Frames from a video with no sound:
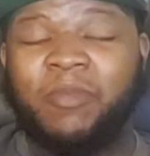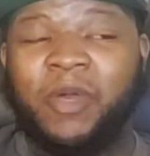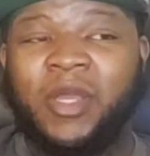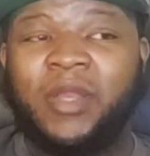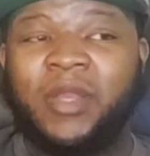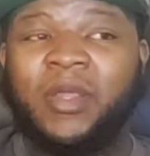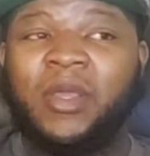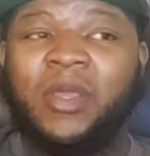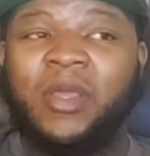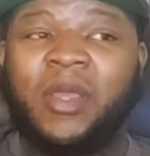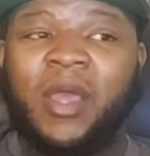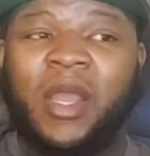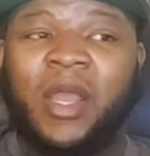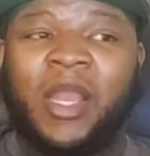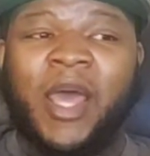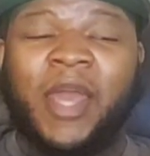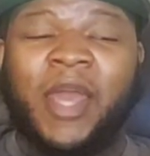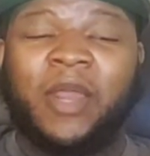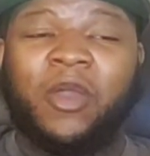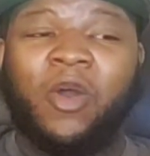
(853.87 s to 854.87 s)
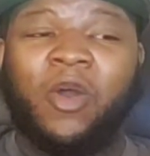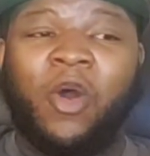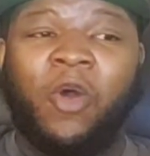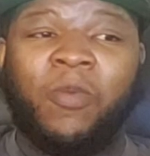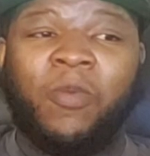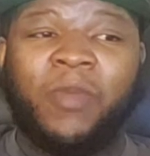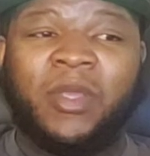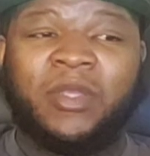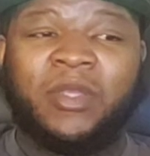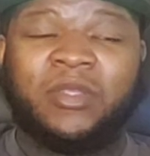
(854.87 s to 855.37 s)
But a lot of
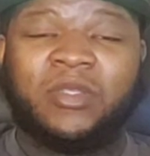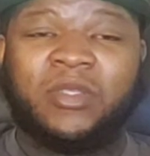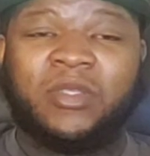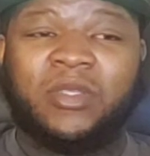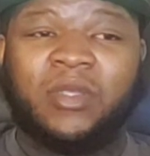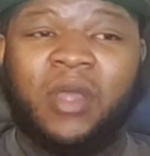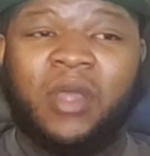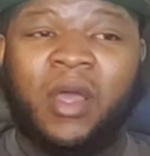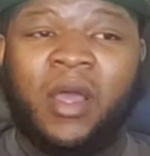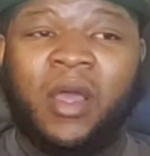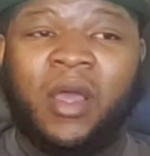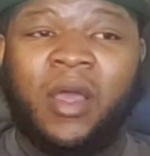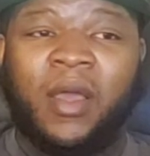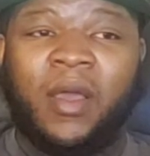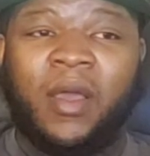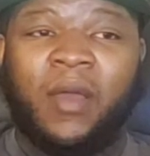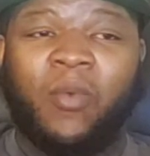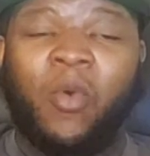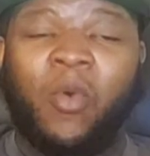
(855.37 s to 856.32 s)
Coleman's uh,